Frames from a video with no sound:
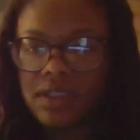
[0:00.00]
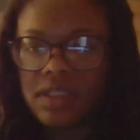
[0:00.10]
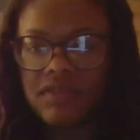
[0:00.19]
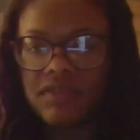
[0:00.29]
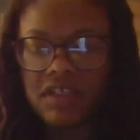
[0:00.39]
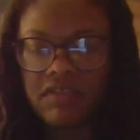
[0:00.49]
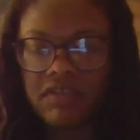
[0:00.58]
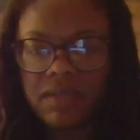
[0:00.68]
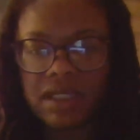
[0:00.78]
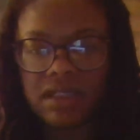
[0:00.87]
Good evening,
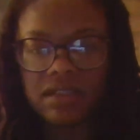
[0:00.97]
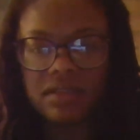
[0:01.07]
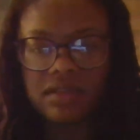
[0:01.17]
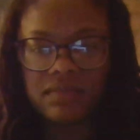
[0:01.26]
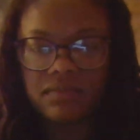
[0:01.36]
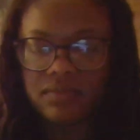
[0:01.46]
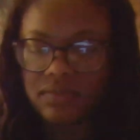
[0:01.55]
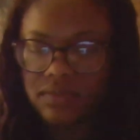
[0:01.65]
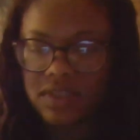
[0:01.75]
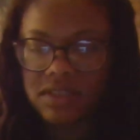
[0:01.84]
everybody.
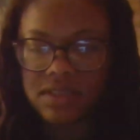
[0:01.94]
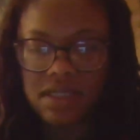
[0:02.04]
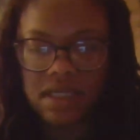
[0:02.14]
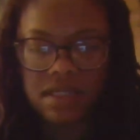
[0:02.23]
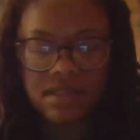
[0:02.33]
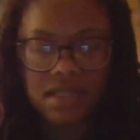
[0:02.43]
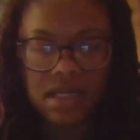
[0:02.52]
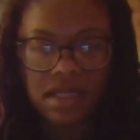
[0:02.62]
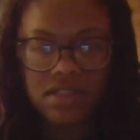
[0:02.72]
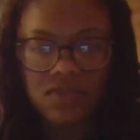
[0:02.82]
This is Lance. I'd
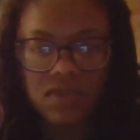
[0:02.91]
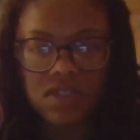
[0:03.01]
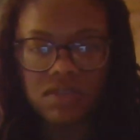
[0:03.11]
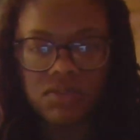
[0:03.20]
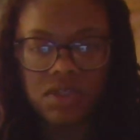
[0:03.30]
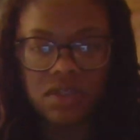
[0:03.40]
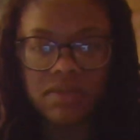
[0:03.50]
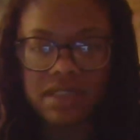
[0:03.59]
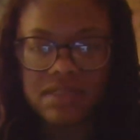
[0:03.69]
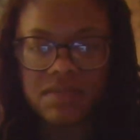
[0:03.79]
like to welcome you all
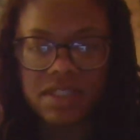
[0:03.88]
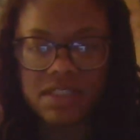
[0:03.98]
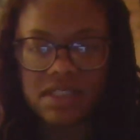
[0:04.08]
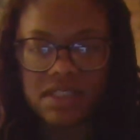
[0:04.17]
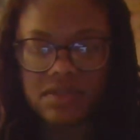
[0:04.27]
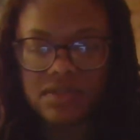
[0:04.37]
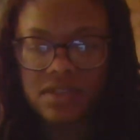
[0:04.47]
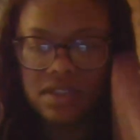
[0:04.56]
back to my channel.